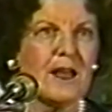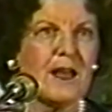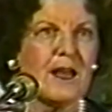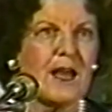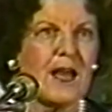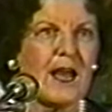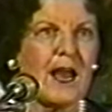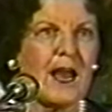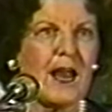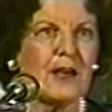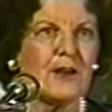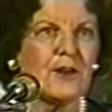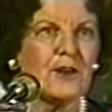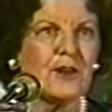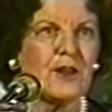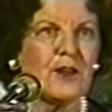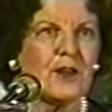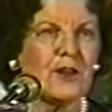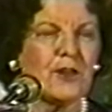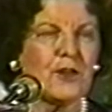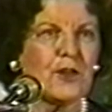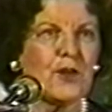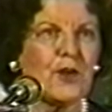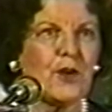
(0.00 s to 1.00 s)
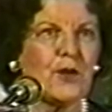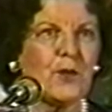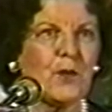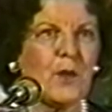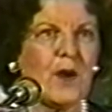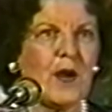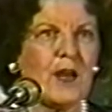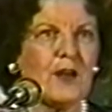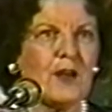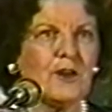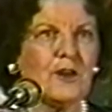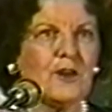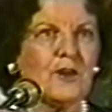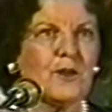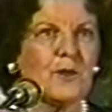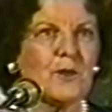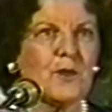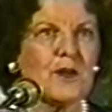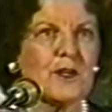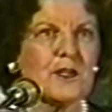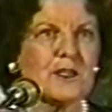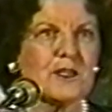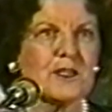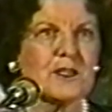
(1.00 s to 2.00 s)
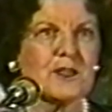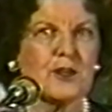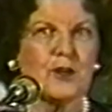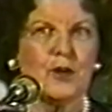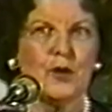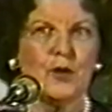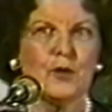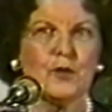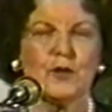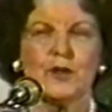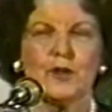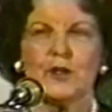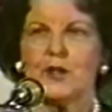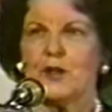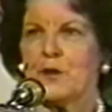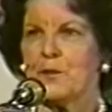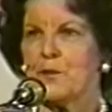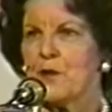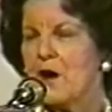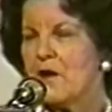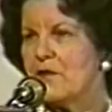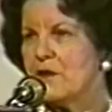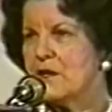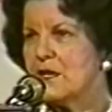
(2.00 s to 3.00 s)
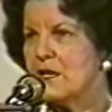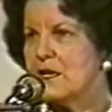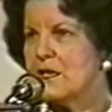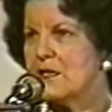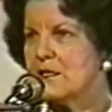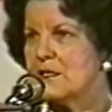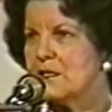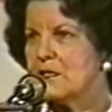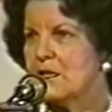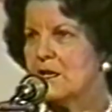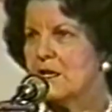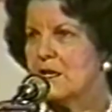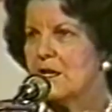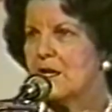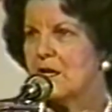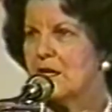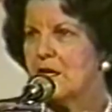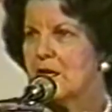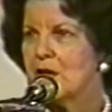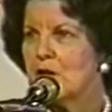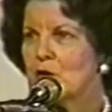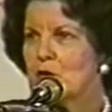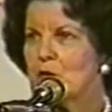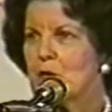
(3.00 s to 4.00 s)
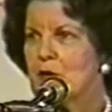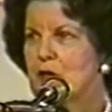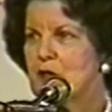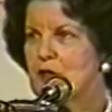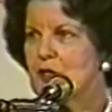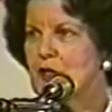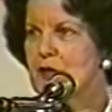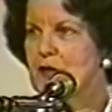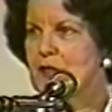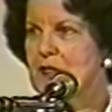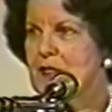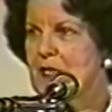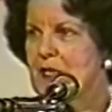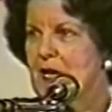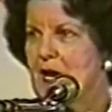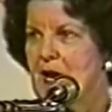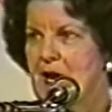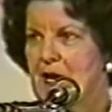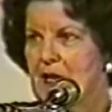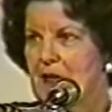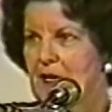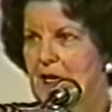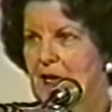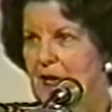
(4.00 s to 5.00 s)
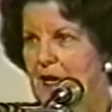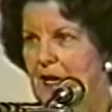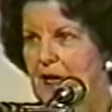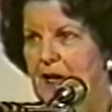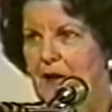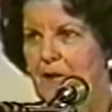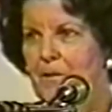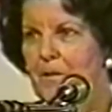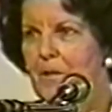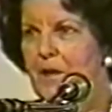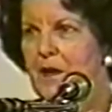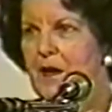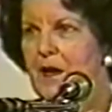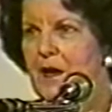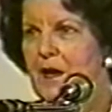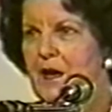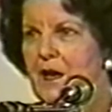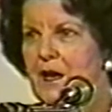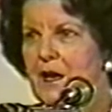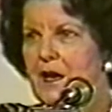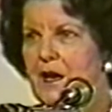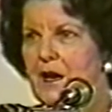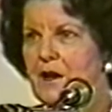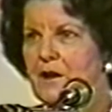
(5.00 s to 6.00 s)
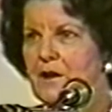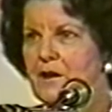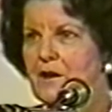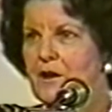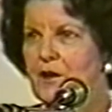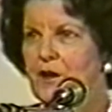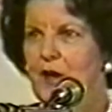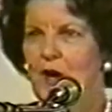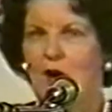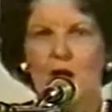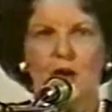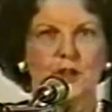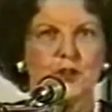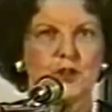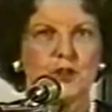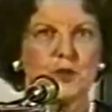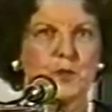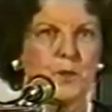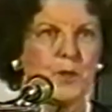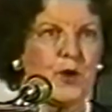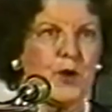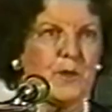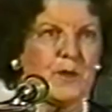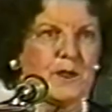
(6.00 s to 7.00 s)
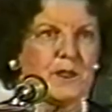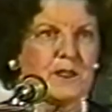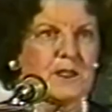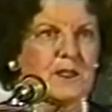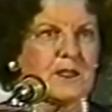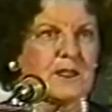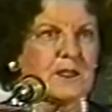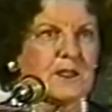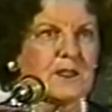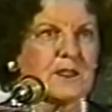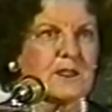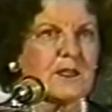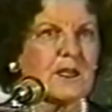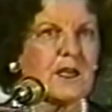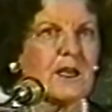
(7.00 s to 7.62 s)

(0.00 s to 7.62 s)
And the third one was Huldah the prophetess, linked with Josiah the king in God's purposes,